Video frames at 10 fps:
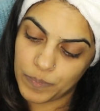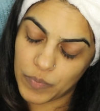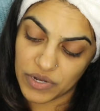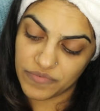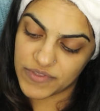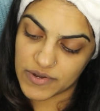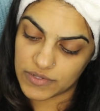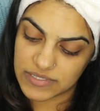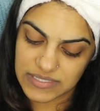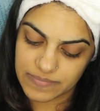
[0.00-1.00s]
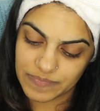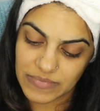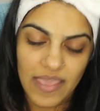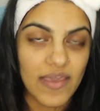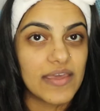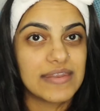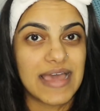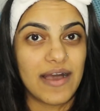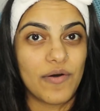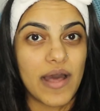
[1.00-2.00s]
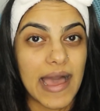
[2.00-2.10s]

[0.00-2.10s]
polyphenols. Now,